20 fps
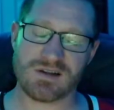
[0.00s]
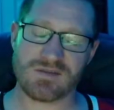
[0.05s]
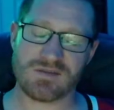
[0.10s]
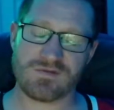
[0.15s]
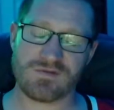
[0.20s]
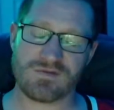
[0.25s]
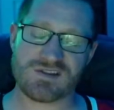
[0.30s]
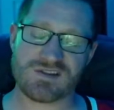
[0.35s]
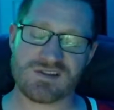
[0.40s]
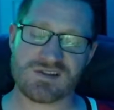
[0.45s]

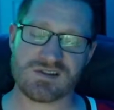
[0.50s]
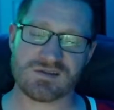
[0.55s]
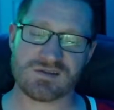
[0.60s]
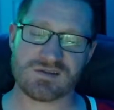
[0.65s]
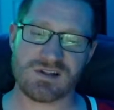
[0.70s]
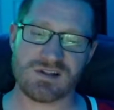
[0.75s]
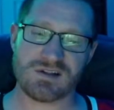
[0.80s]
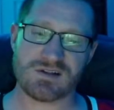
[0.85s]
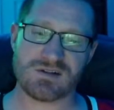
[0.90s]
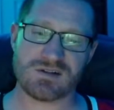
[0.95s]
and
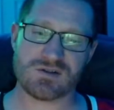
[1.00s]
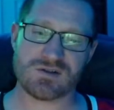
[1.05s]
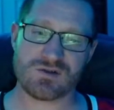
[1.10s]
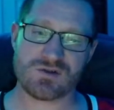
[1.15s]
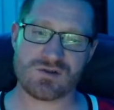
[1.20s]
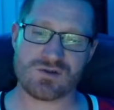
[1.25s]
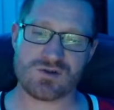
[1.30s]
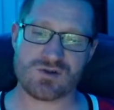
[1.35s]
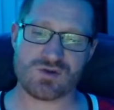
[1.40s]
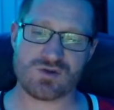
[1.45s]
physically
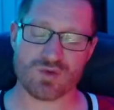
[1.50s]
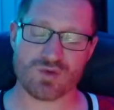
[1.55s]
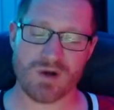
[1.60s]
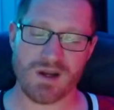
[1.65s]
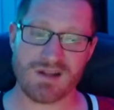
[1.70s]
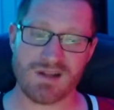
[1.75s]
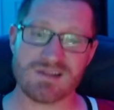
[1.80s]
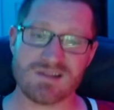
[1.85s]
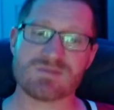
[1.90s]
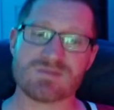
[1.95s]

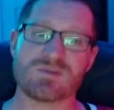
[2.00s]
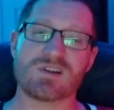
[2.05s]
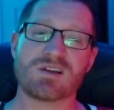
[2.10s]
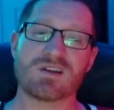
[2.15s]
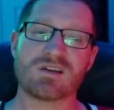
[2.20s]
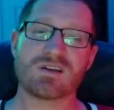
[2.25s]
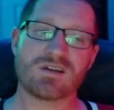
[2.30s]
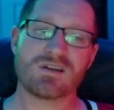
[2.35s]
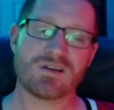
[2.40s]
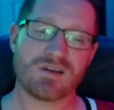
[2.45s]
drains me.